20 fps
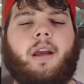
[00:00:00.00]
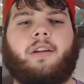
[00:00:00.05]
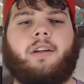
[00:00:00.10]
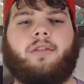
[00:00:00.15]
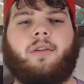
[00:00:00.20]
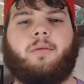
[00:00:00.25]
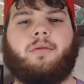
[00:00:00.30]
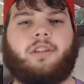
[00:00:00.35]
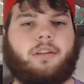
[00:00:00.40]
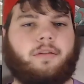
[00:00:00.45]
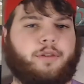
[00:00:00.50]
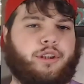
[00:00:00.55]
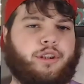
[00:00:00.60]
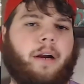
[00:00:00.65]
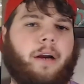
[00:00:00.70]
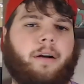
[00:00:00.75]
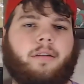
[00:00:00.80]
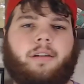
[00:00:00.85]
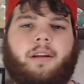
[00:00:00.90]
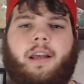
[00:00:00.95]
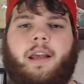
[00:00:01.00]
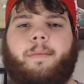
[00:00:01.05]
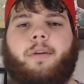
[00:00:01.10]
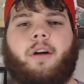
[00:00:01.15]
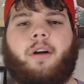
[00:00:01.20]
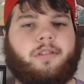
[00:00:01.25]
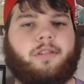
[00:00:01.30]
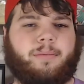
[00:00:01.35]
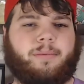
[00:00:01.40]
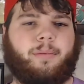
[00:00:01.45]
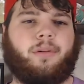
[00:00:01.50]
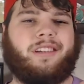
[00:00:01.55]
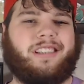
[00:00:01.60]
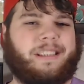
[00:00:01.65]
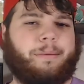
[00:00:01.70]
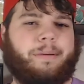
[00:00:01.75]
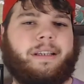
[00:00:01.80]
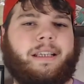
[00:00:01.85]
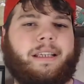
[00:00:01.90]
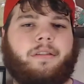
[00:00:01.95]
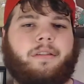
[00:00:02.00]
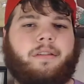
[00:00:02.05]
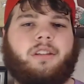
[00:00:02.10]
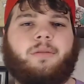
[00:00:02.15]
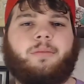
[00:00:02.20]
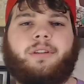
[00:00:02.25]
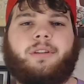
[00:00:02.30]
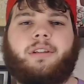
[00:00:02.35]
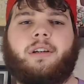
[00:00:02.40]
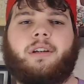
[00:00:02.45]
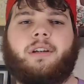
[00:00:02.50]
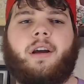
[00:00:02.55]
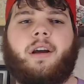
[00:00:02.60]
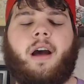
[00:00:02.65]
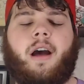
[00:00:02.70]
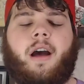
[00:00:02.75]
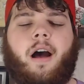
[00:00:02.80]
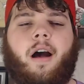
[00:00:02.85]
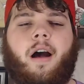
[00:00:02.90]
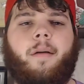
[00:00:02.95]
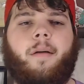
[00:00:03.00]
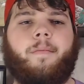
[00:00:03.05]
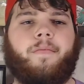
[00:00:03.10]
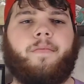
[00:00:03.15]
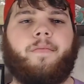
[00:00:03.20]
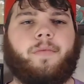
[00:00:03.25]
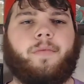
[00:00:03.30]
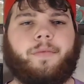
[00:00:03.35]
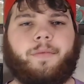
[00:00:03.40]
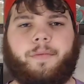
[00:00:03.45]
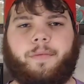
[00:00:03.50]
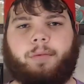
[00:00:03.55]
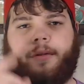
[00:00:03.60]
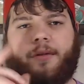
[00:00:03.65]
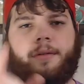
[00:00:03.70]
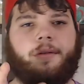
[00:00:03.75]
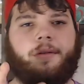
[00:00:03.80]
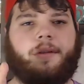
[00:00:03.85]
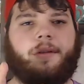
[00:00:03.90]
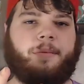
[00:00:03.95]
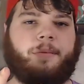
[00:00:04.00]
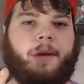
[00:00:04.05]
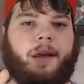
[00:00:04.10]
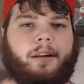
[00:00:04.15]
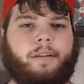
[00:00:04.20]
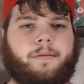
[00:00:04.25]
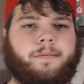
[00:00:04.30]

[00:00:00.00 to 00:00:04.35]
so I want to give a shout out to him and all the support he's been giving to me. Thanks, man.